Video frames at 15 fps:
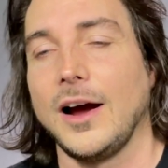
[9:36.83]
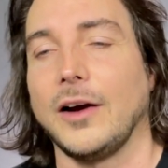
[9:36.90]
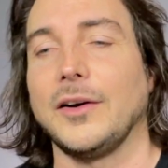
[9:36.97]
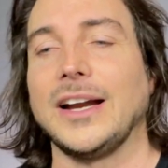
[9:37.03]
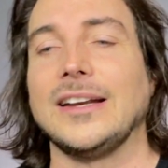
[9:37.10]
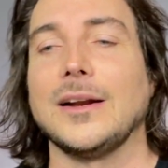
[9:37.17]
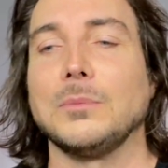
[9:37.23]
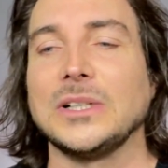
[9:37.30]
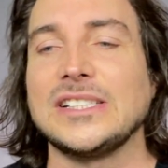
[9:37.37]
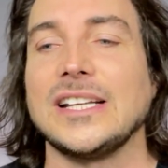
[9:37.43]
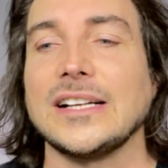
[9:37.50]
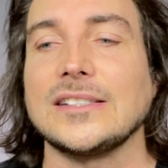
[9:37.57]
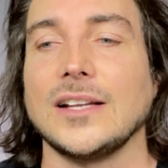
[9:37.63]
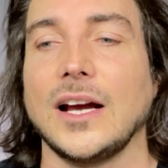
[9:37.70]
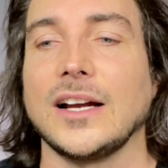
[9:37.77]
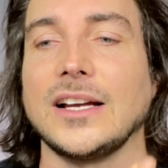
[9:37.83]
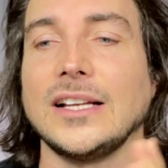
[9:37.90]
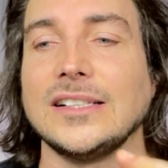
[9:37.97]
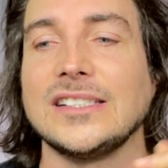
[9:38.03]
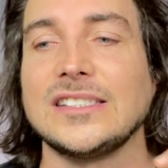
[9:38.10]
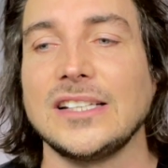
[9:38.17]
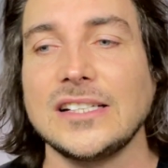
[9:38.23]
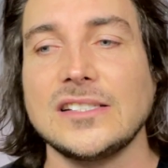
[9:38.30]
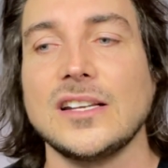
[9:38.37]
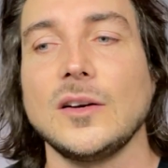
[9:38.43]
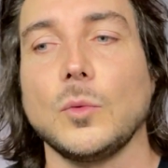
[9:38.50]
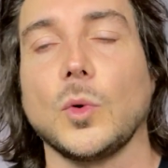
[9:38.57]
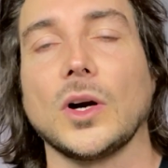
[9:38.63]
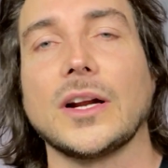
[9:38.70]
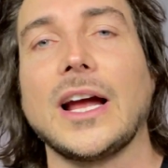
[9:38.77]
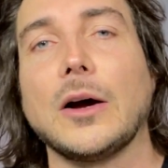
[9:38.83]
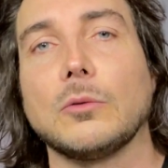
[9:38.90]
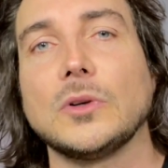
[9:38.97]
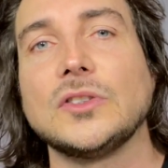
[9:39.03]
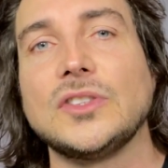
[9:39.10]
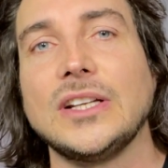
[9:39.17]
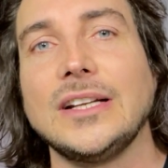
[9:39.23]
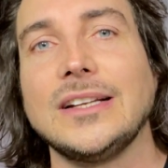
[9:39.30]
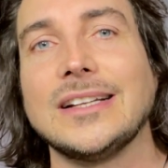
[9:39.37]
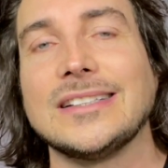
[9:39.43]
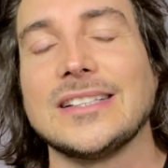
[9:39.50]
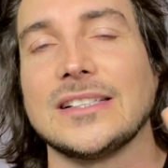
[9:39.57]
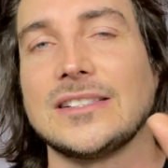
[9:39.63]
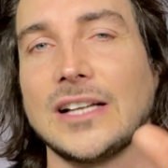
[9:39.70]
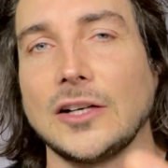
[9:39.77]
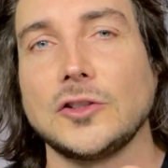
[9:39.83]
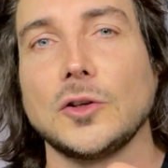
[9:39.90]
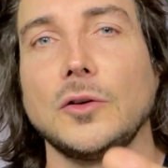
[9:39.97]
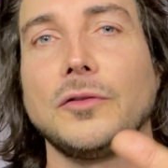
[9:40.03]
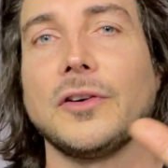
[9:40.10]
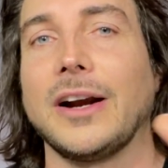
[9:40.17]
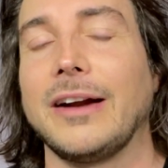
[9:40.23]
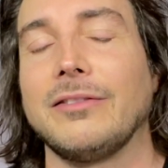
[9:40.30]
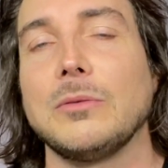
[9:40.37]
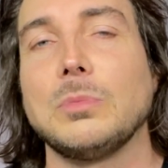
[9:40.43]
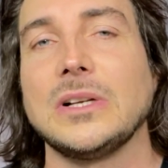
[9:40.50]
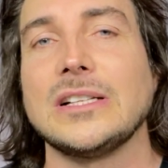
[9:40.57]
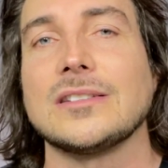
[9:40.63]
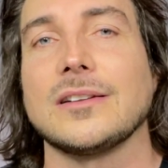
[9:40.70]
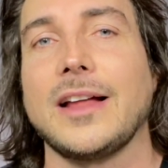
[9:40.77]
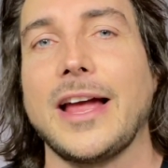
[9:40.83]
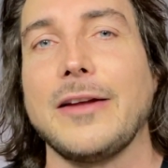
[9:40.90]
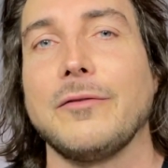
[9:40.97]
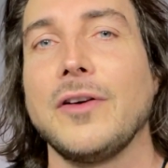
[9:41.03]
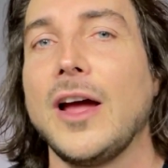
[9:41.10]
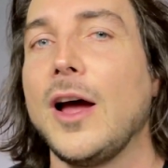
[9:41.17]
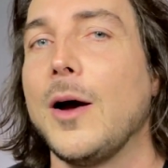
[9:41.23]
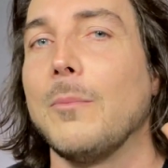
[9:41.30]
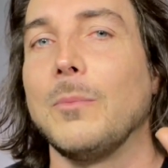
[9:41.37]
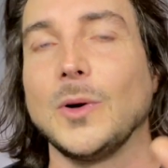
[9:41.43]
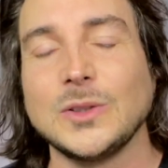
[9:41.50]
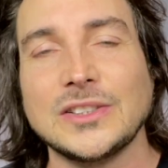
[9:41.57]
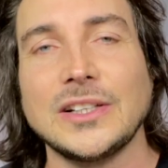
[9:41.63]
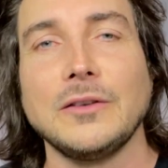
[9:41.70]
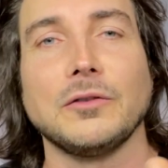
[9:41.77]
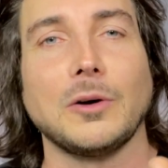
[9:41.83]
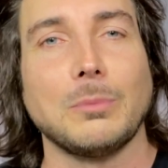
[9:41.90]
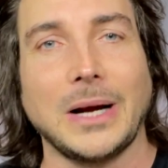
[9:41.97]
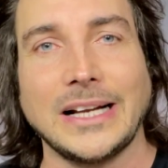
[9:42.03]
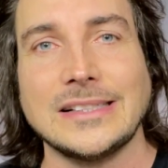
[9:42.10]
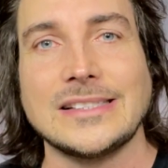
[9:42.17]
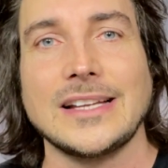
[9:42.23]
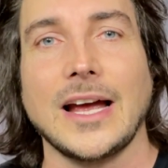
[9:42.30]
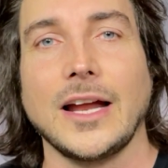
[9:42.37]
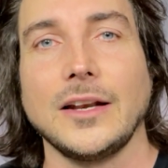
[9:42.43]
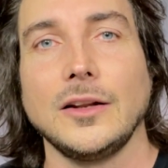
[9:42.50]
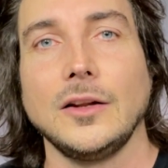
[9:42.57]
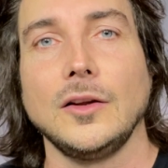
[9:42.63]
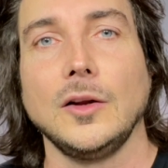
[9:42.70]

All right, number six, a consistent workout routine is essential for everybody's life, mostly for mindset.